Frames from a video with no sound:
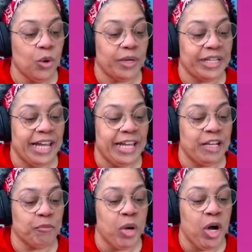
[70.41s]

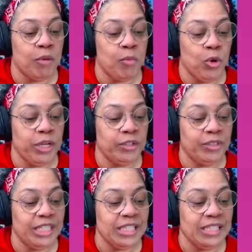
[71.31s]
organic palm oil,
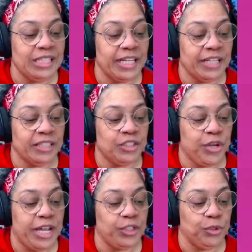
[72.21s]
yeast
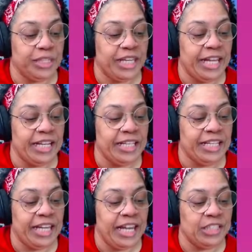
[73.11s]
extract, organic
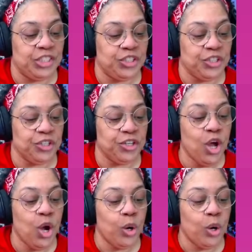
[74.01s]
cane sugar,